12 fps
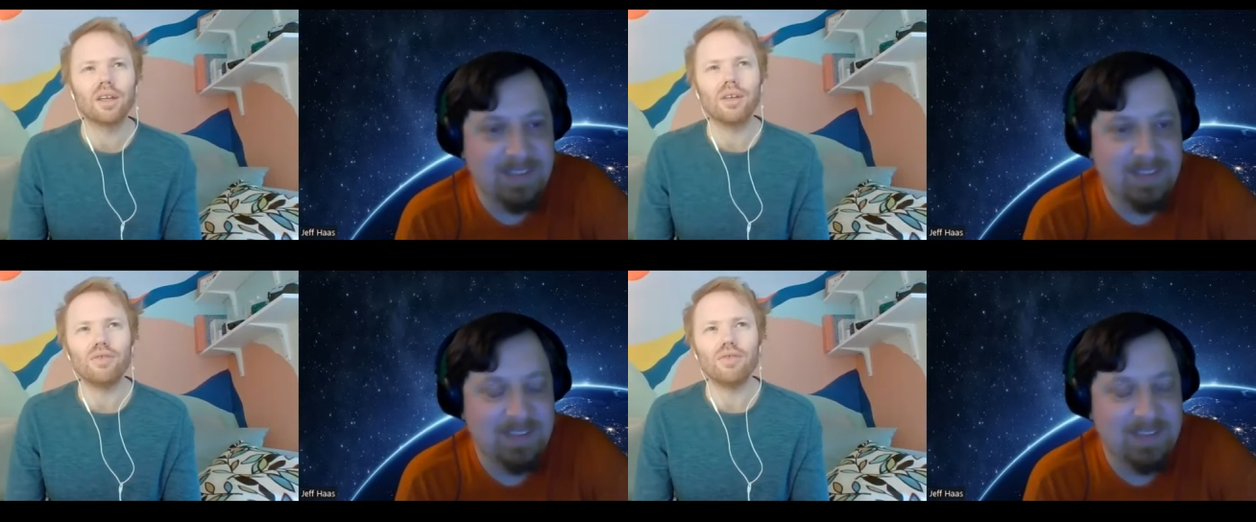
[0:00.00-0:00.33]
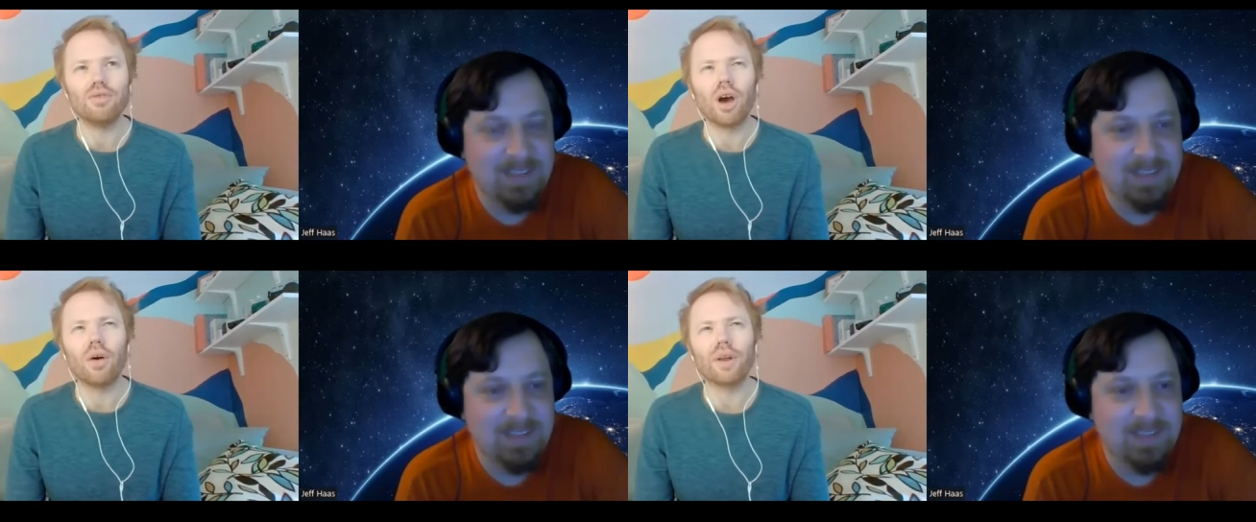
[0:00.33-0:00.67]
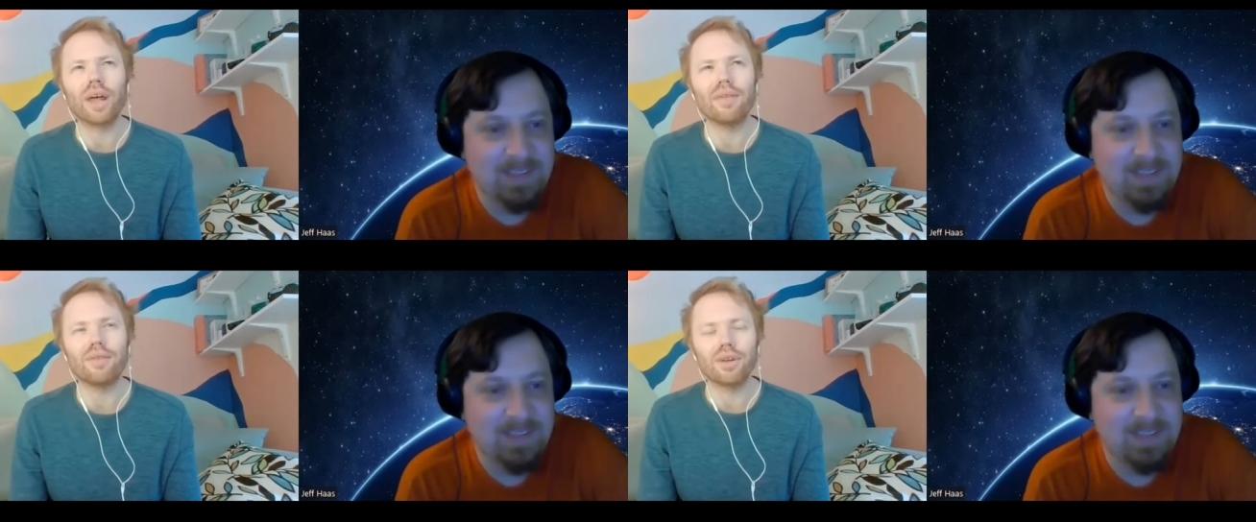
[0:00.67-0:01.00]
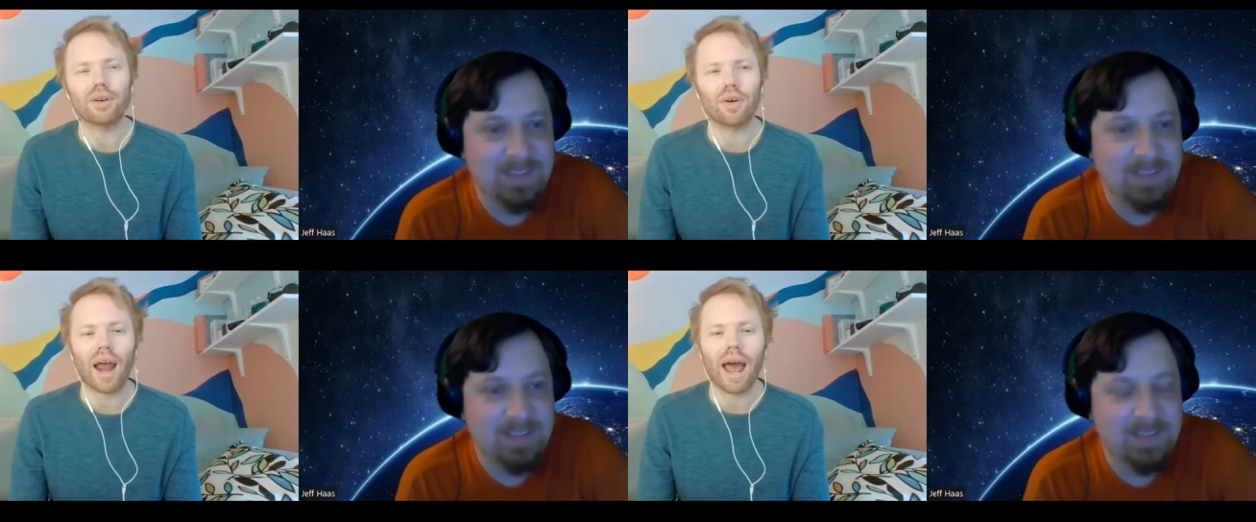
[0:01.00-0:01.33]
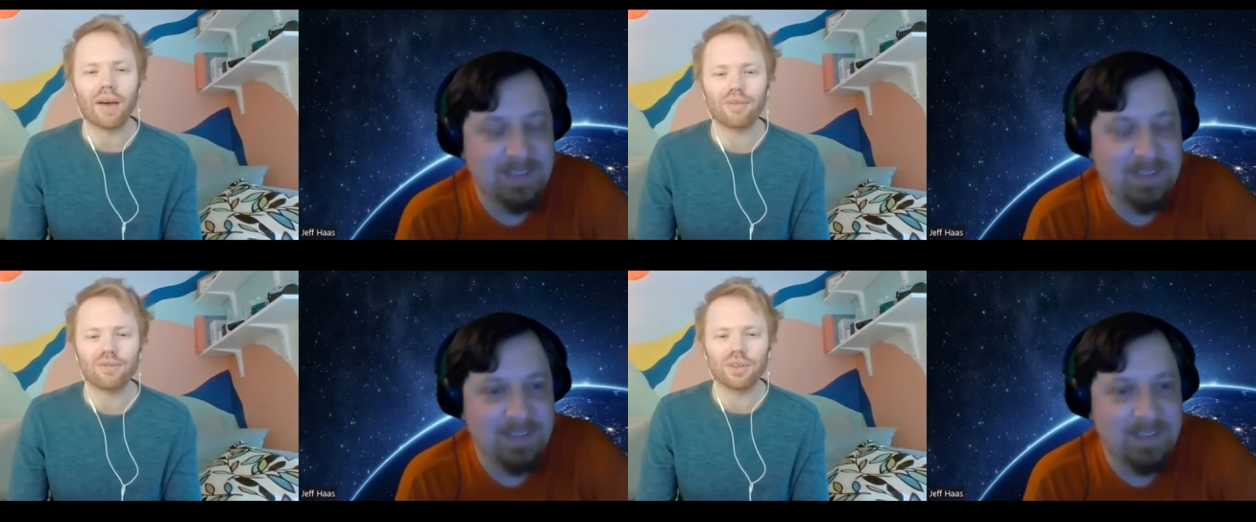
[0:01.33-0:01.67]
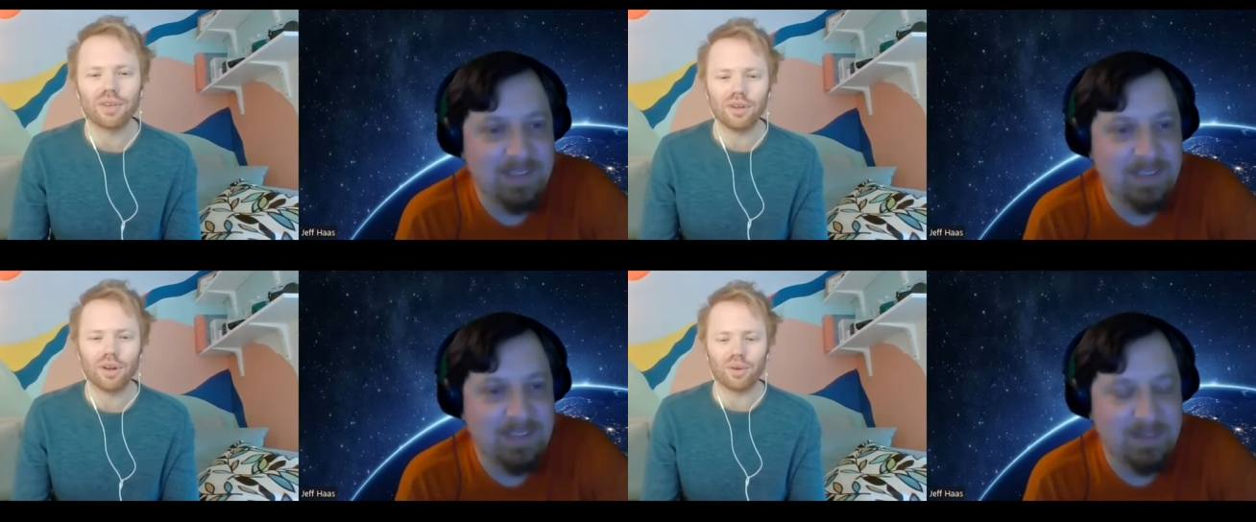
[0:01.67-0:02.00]
Speaker 1: if you don't have the craft
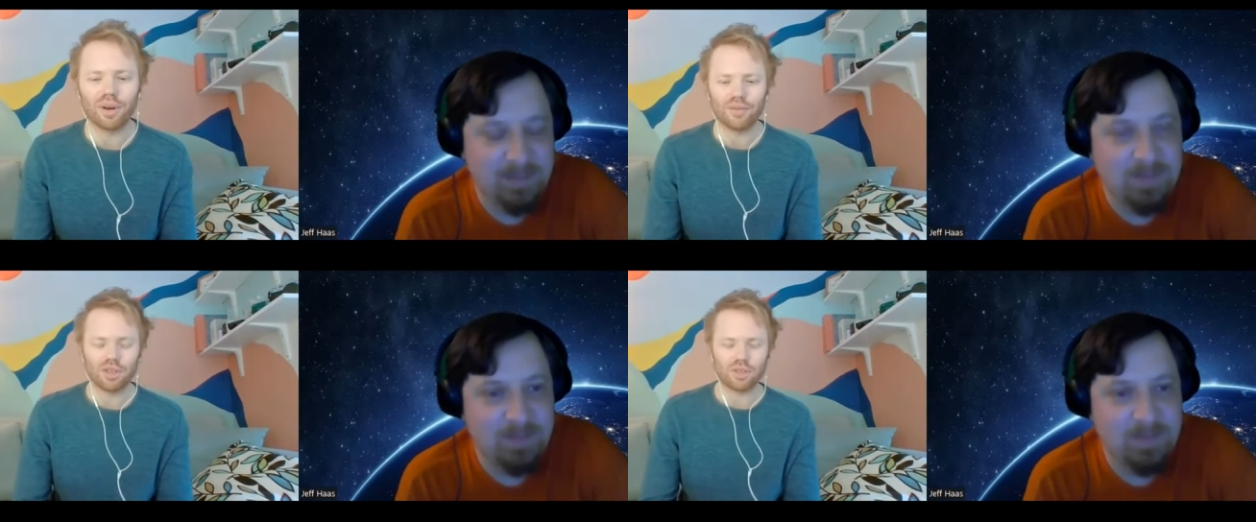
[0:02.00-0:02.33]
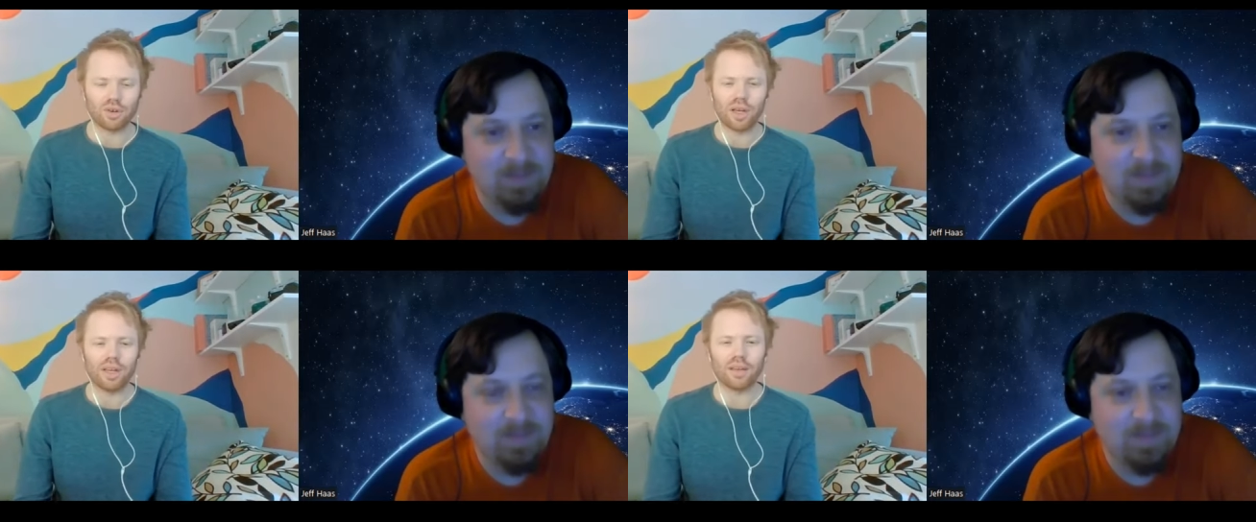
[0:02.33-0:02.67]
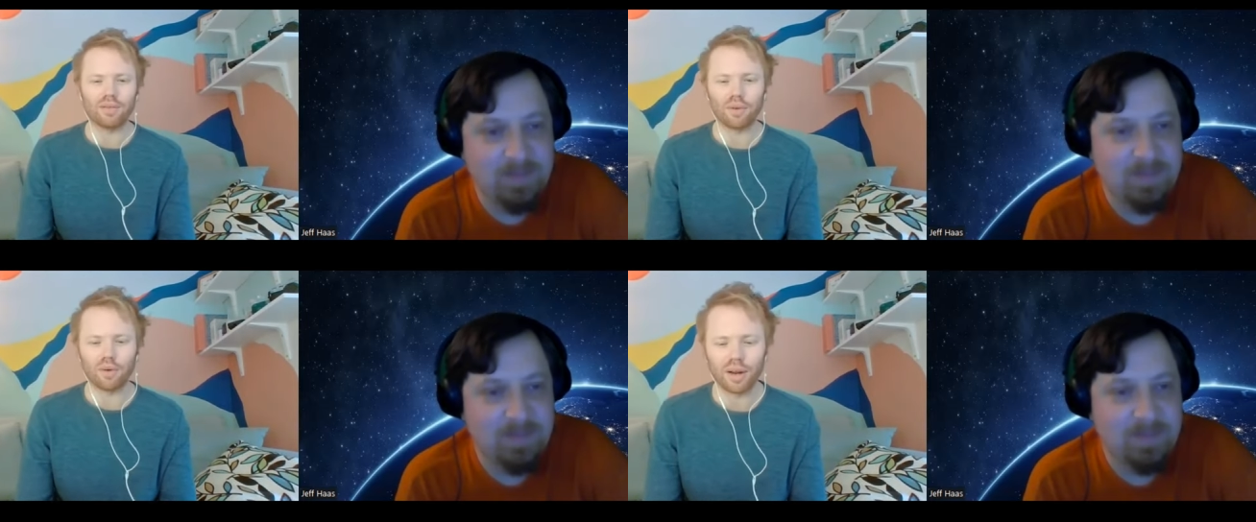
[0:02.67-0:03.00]
and you don't have the training for